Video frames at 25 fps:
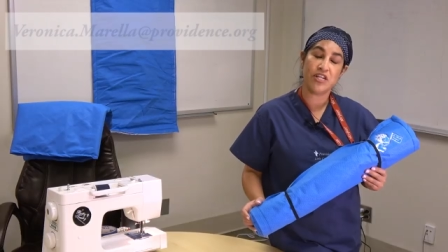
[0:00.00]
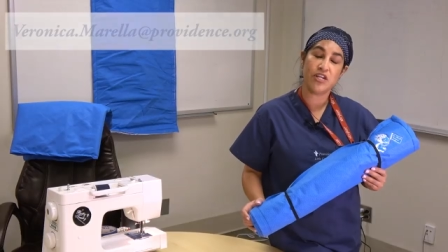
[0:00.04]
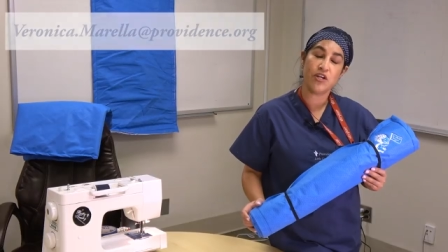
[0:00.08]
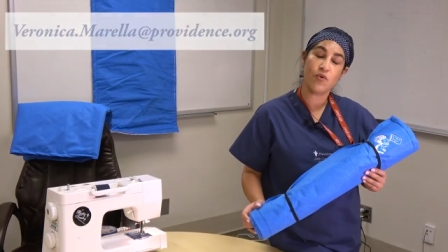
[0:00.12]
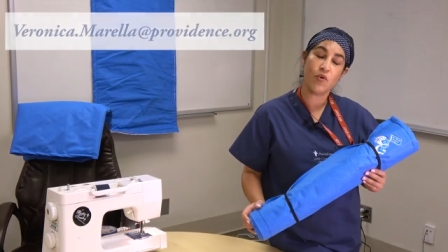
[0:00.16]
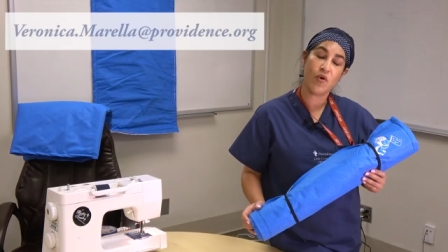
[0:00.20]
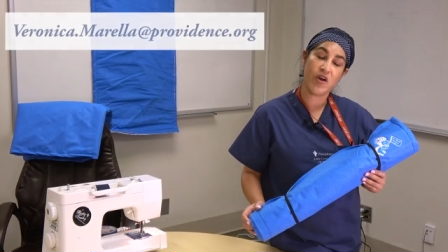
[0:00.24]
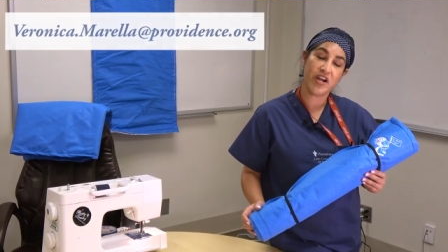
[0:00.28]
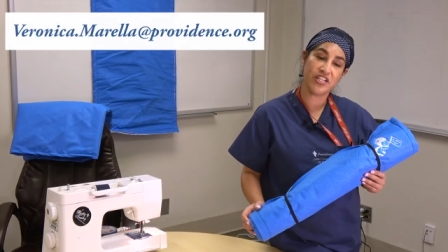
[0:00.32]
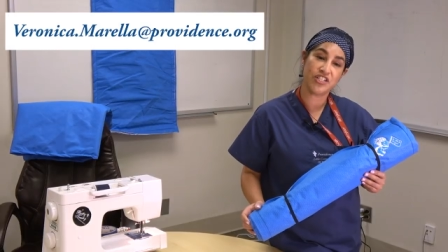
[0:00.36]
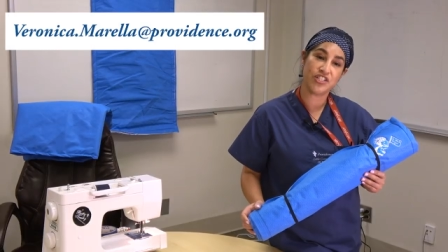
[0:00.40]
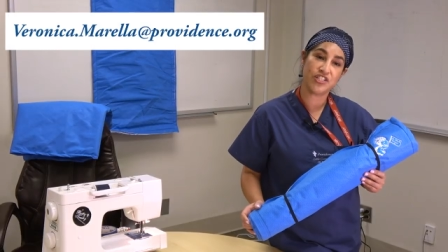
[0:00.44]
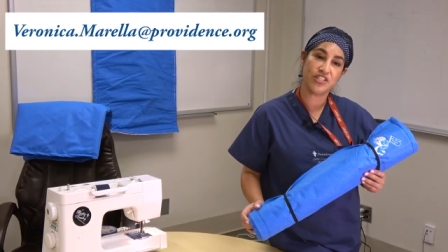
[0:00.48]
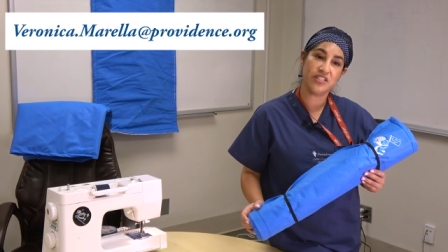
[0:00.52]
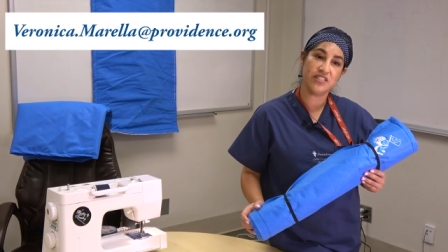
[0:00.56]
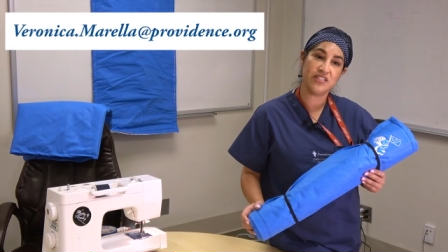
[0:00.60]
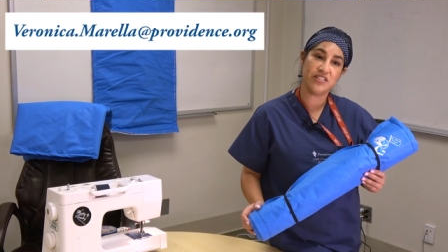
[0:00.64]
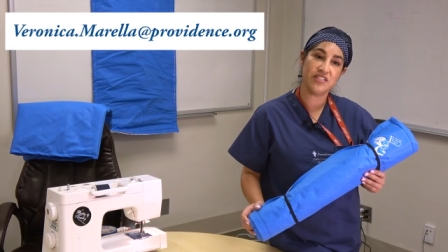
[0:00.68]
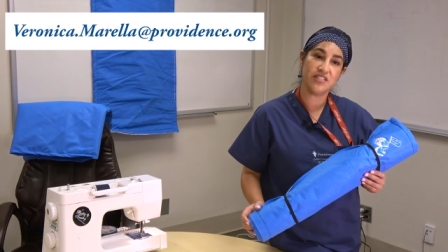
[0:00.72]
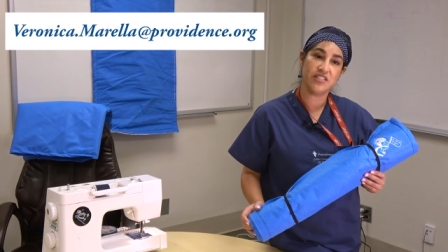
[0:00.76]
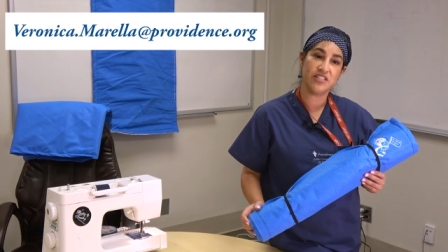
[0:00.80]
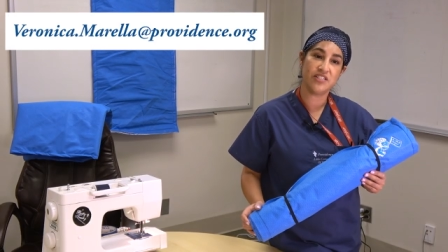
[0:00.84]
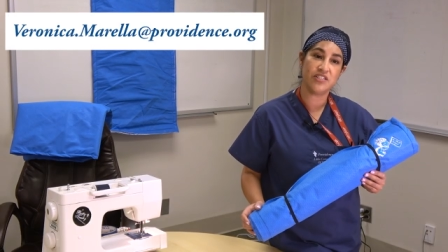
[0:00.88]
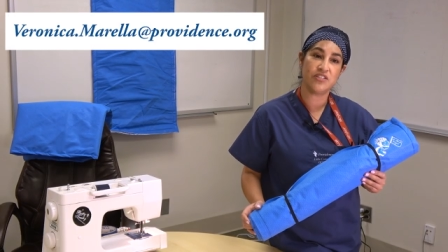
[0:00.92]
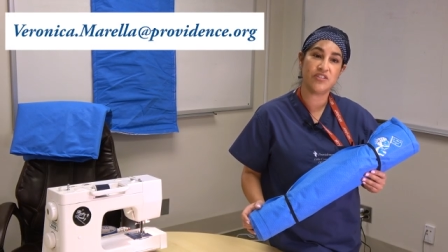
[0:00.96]
any
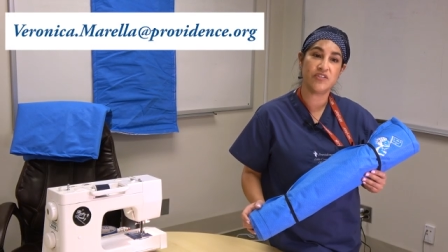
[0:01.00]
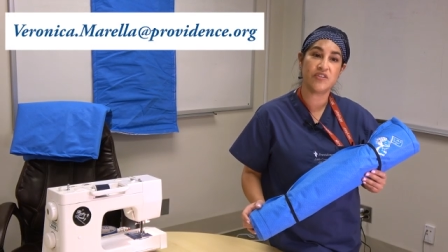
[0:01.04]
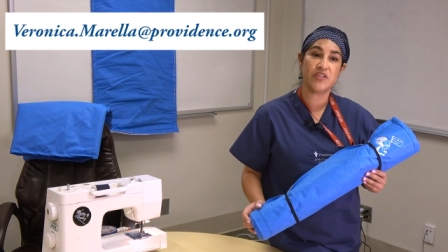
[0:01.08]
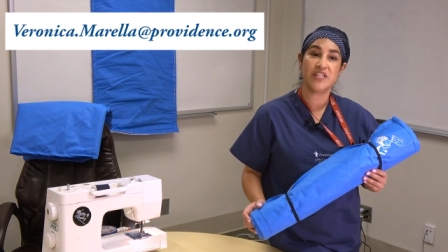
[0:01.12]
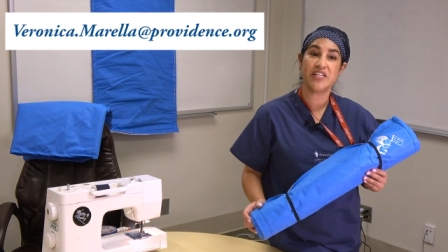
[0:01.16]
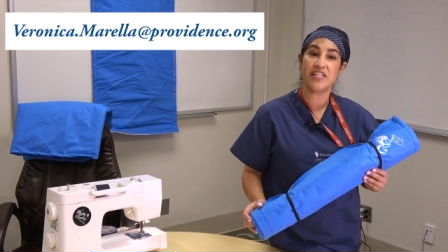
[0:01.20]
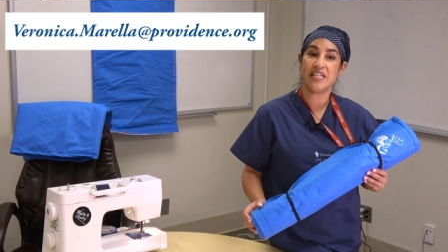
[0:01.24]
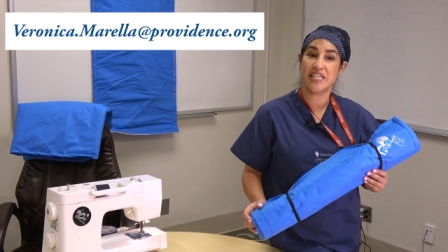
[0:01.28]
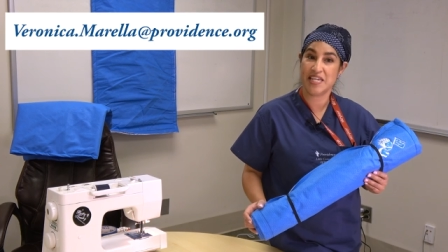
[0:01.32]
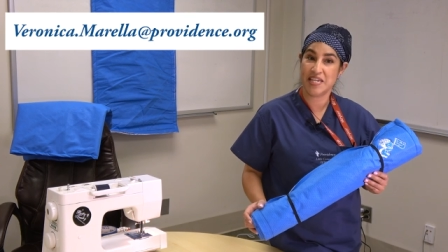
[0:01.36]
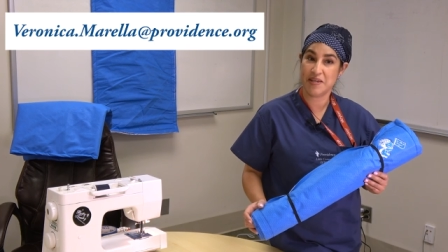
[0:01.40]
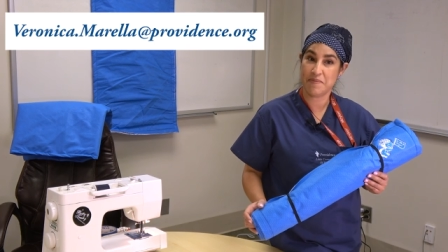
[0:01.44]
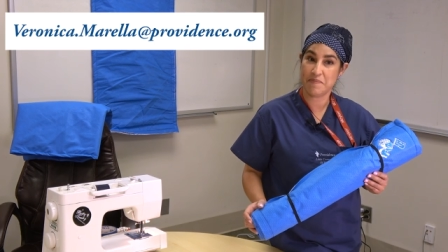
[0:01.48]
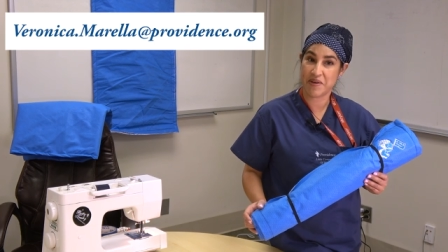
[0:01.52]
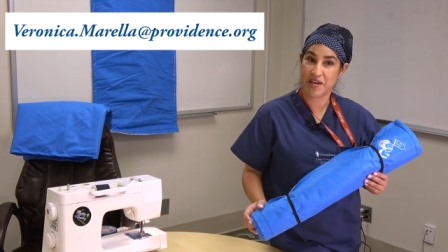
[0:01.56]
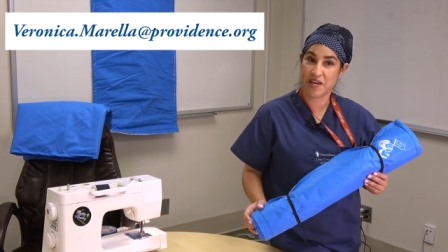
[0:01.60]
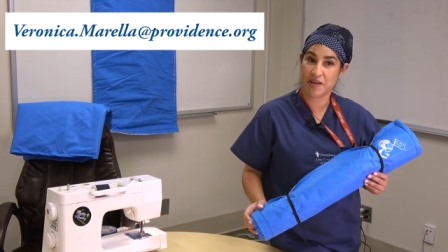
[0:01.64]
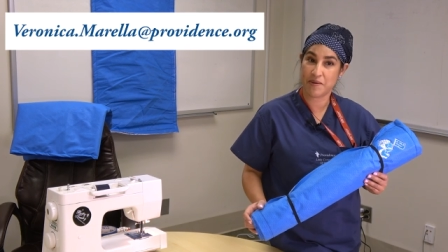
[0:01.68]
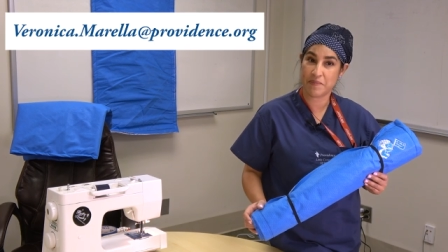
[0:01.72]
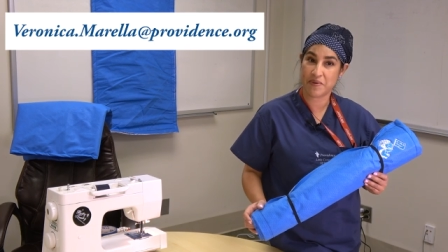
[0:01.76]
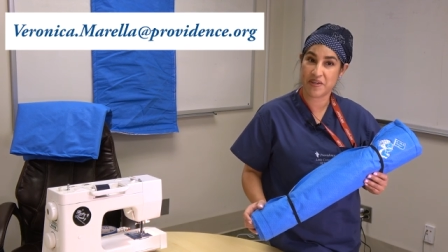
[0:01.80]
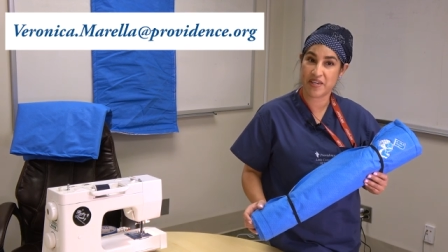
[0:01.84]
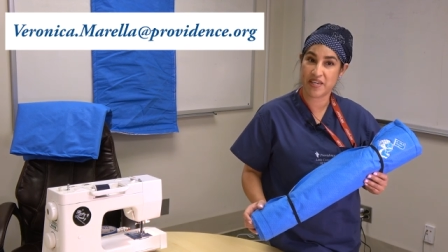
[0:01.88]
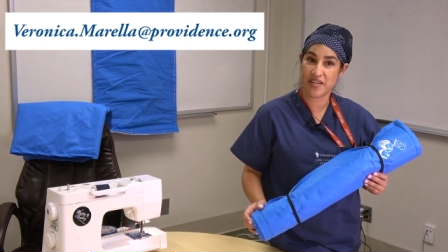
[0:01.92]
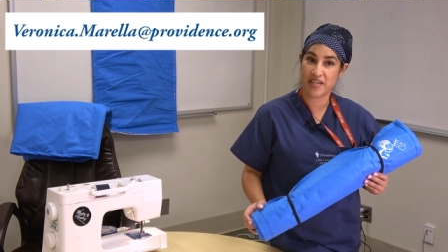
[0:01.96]
questions, you can
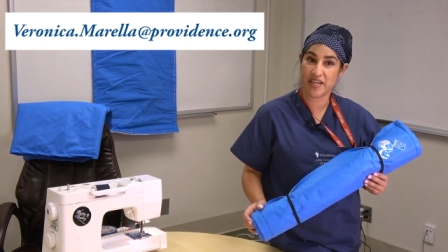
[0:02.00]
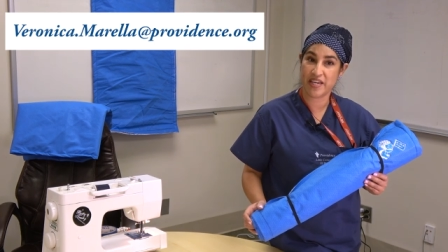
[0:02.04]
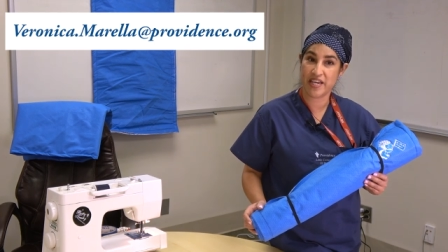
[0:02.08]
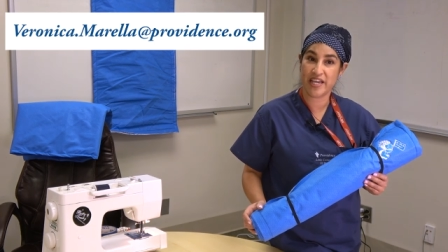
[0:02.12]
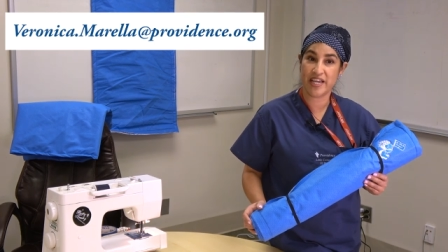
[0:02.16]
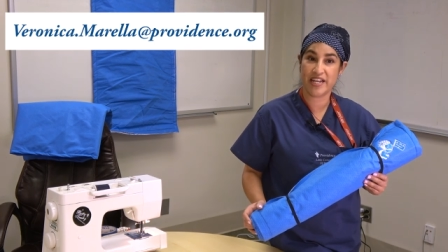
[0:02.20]
email me